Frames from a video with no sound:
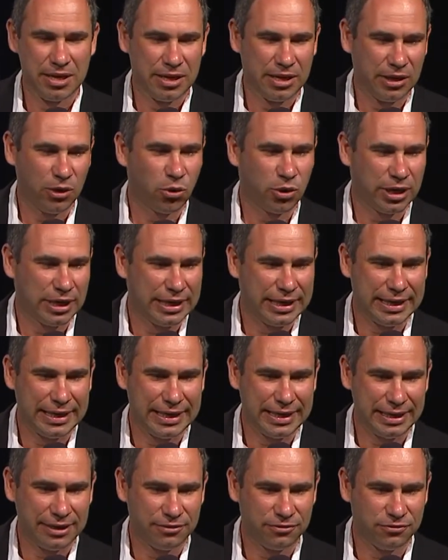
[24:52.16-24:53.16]
Look,
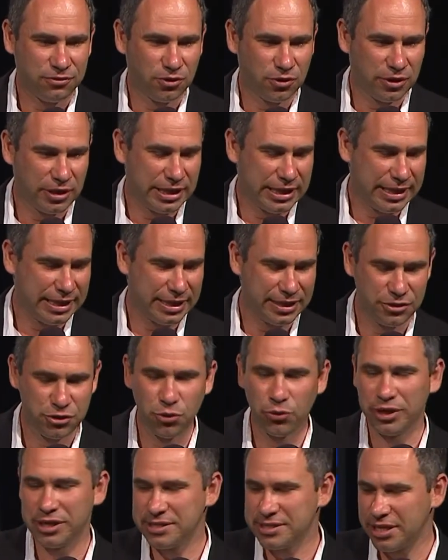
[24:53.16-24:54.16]

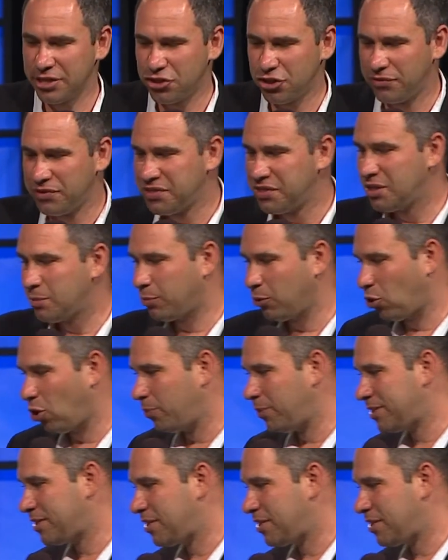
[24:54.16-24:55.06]
during the HEVC deployment,